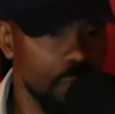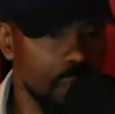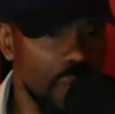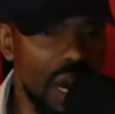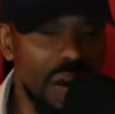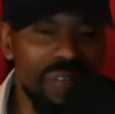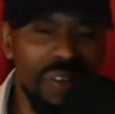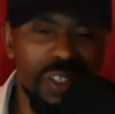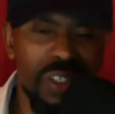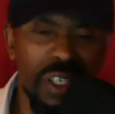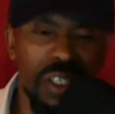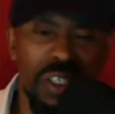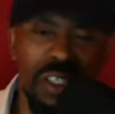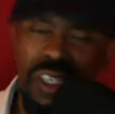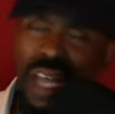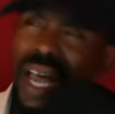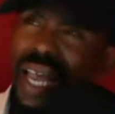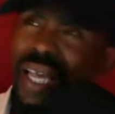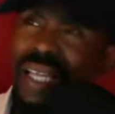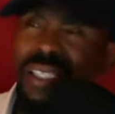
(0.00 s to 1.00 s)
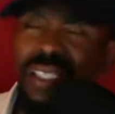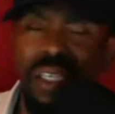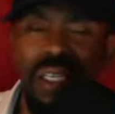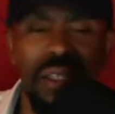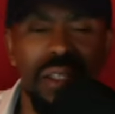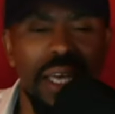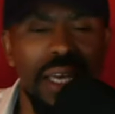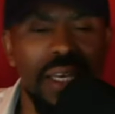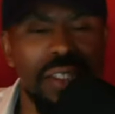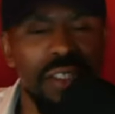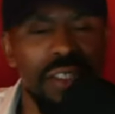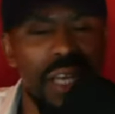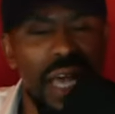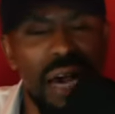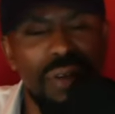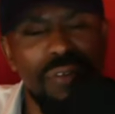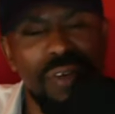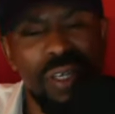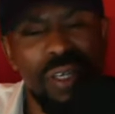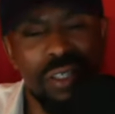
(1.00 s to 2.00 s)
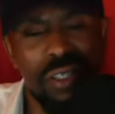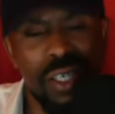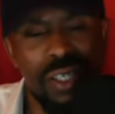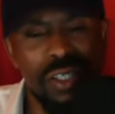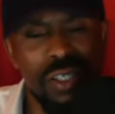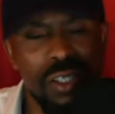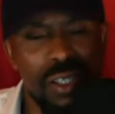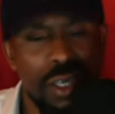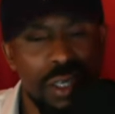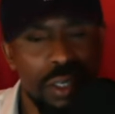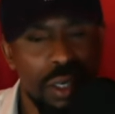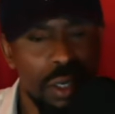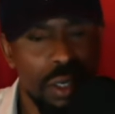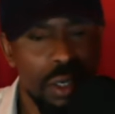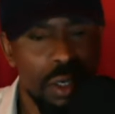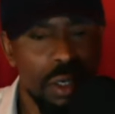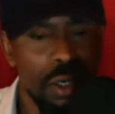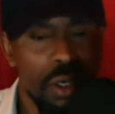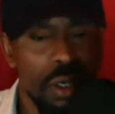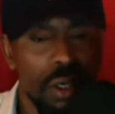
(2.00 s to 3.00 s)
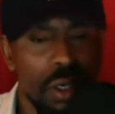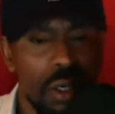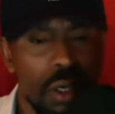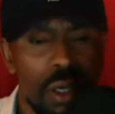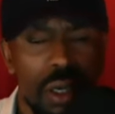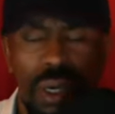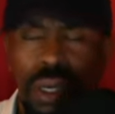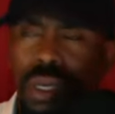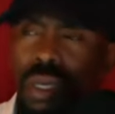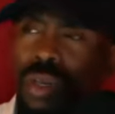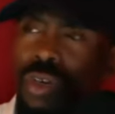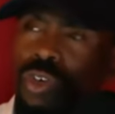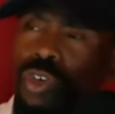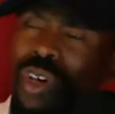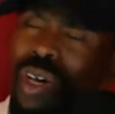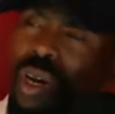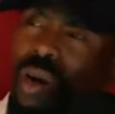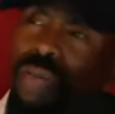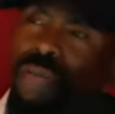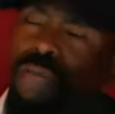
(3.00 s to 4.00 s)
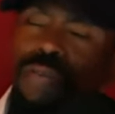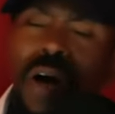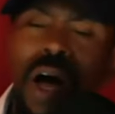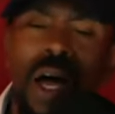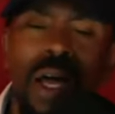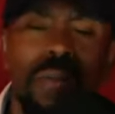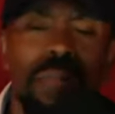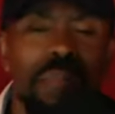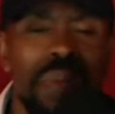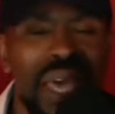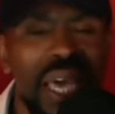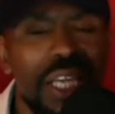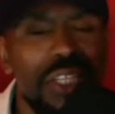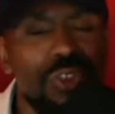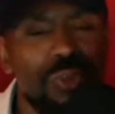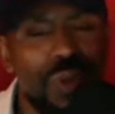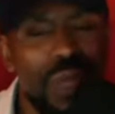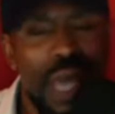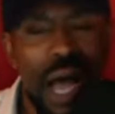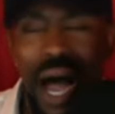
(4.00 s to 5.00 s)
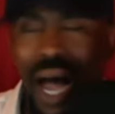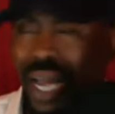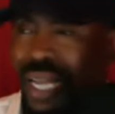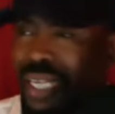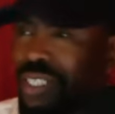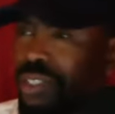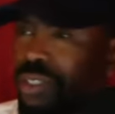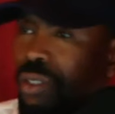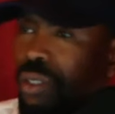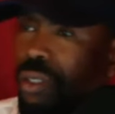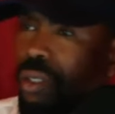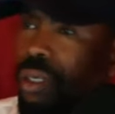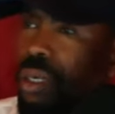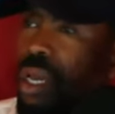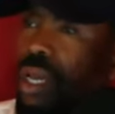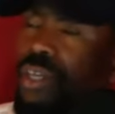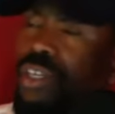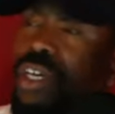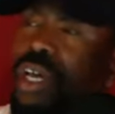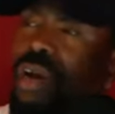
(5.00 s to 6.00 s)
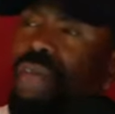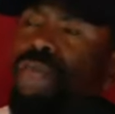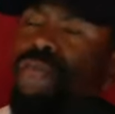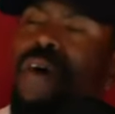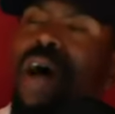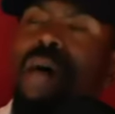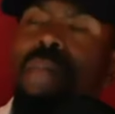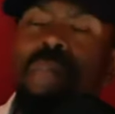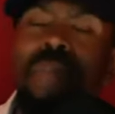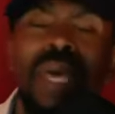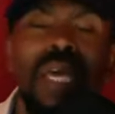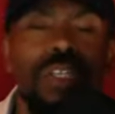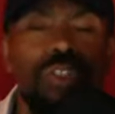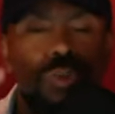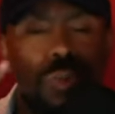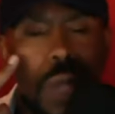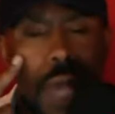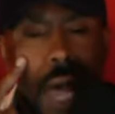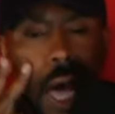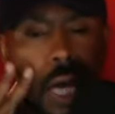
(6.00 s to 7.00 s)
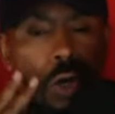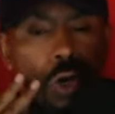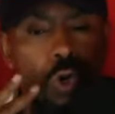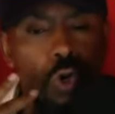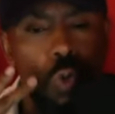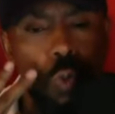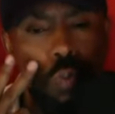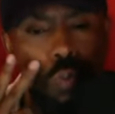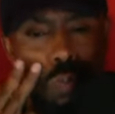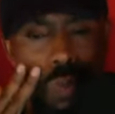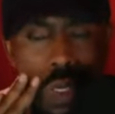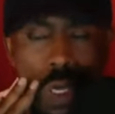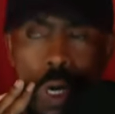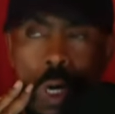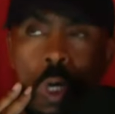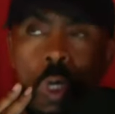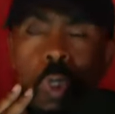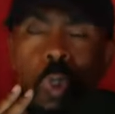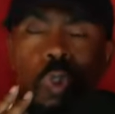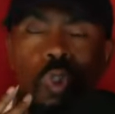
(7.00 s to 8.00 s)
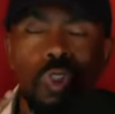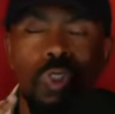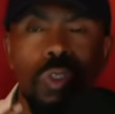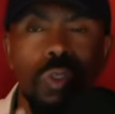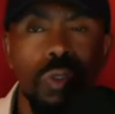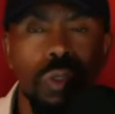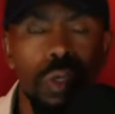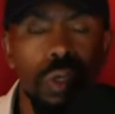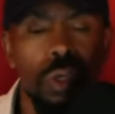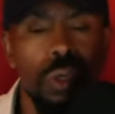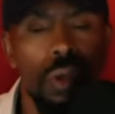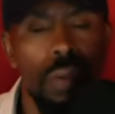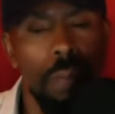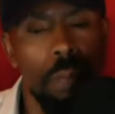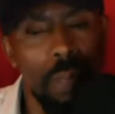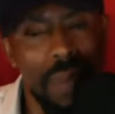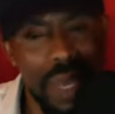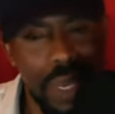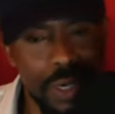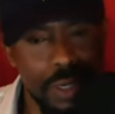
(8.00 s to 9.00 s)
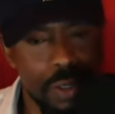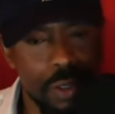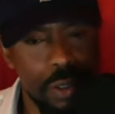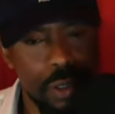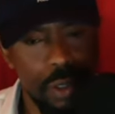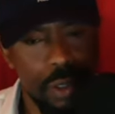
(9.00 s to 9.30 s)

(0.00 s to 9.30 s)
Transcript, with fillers: Every society that has ever existed, you're gonna find patriots. You're gonna find patriotical males, men.